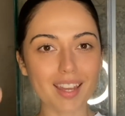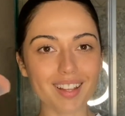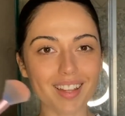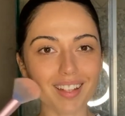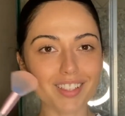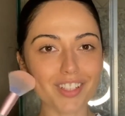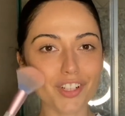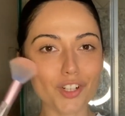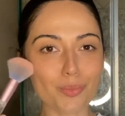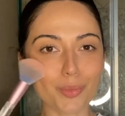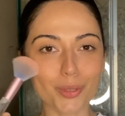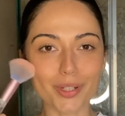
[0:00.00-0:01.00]
I like to go
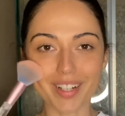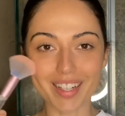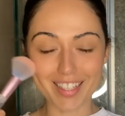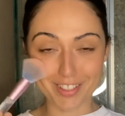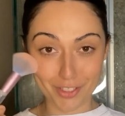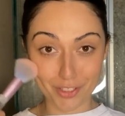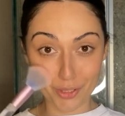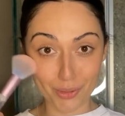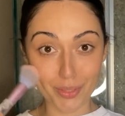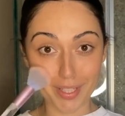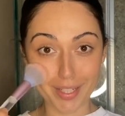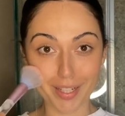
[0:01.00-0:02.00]
more into
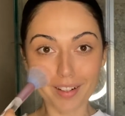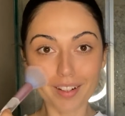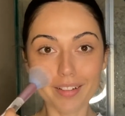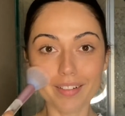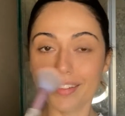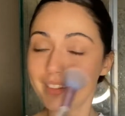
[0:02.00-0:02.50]
here